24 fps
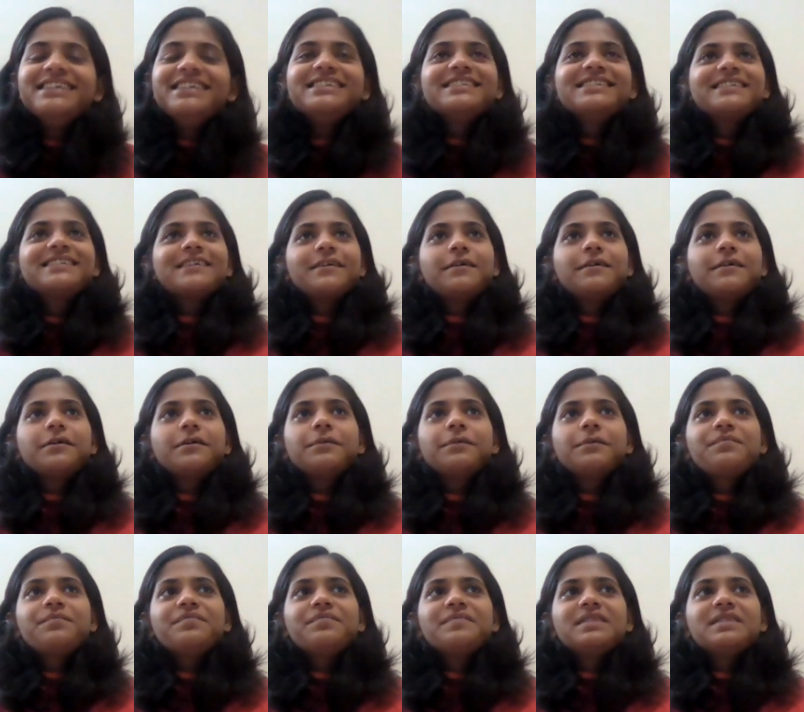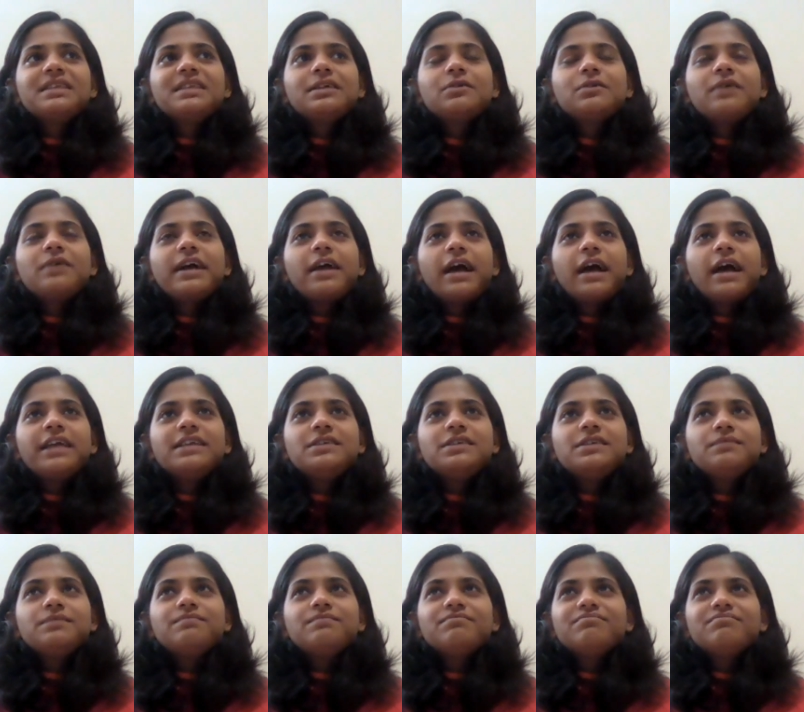So
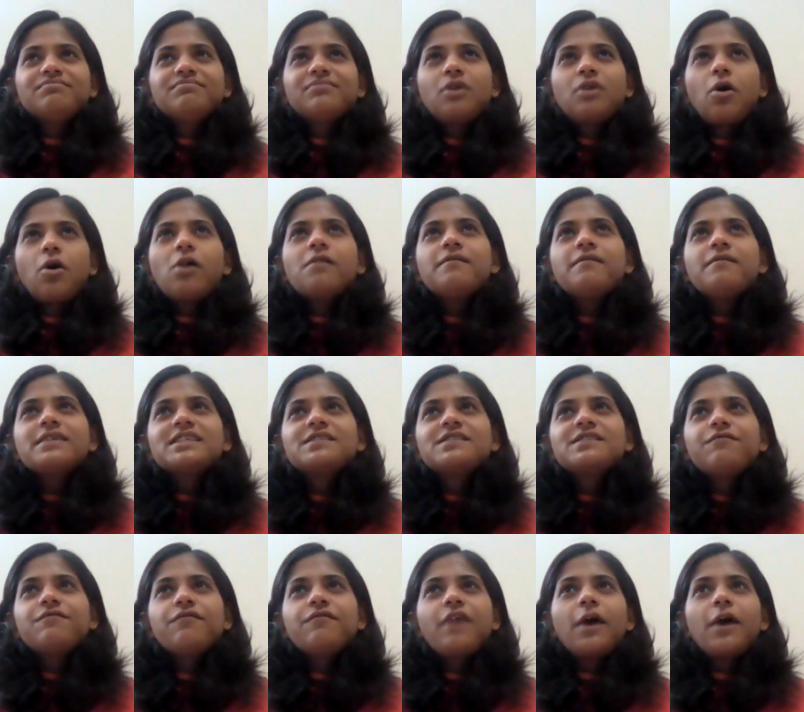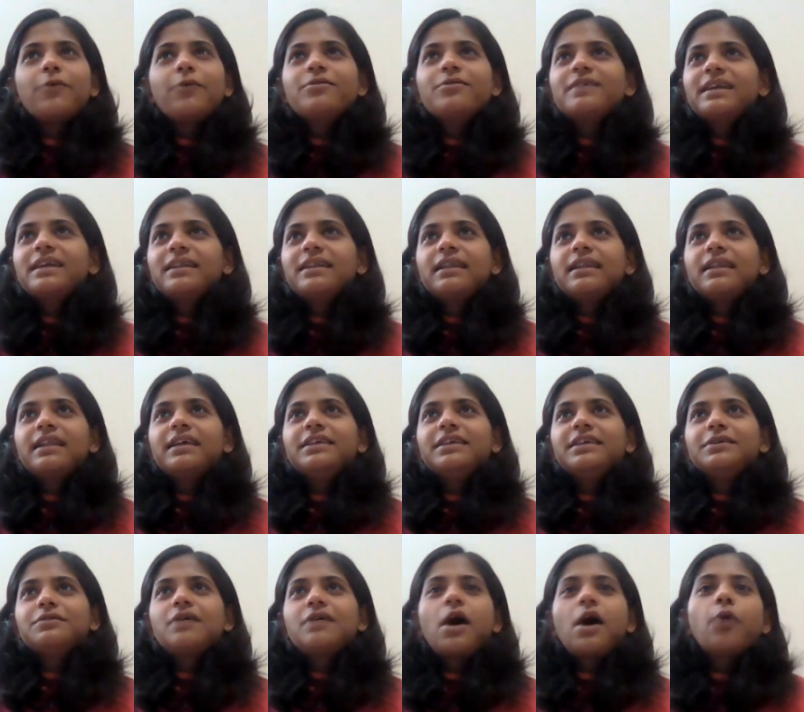I always found an
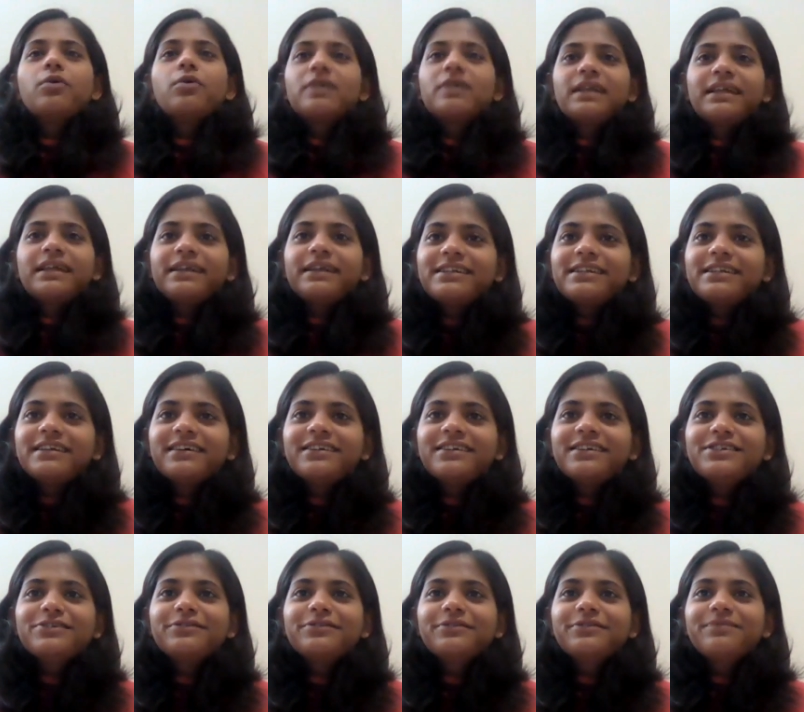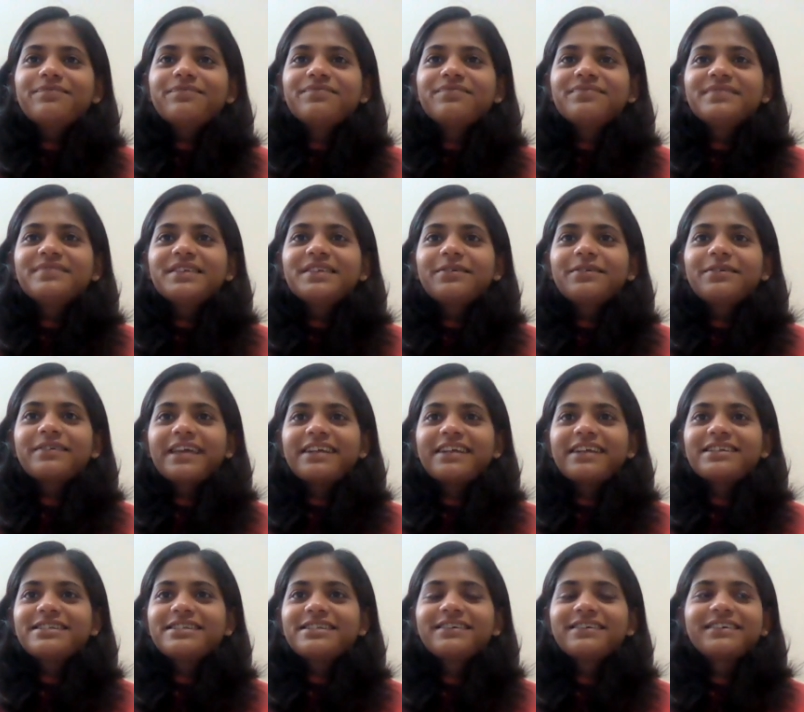outlet to
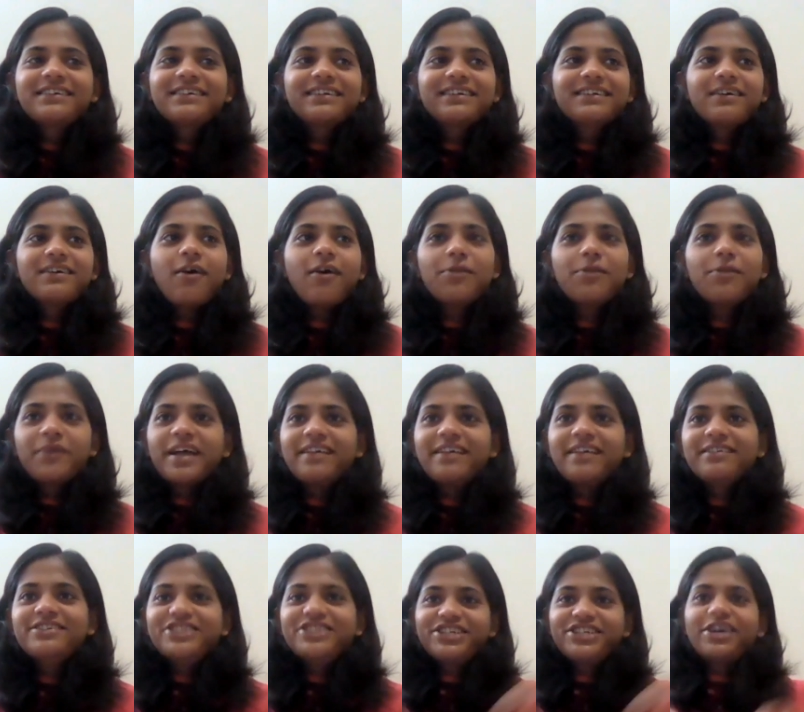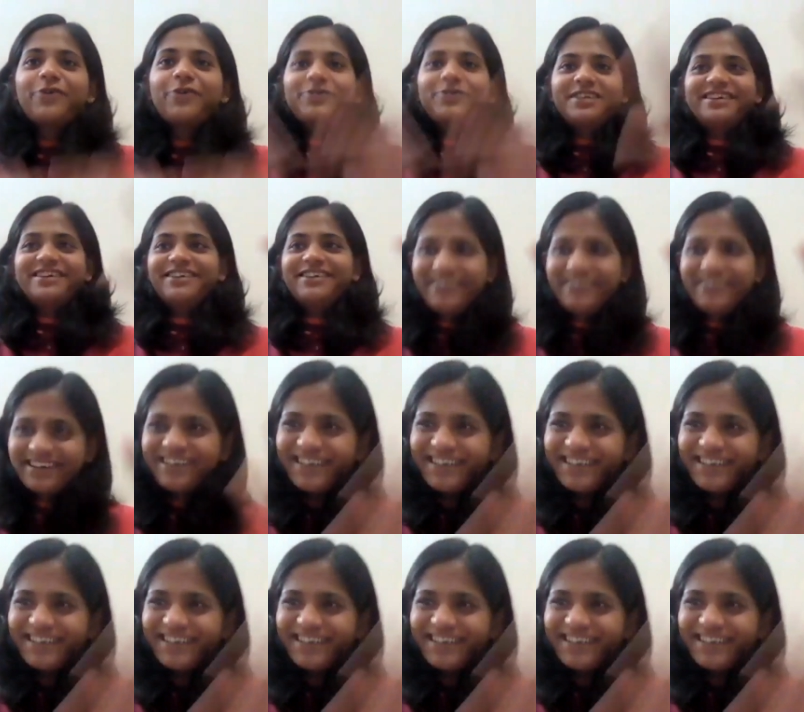get all my energy out there.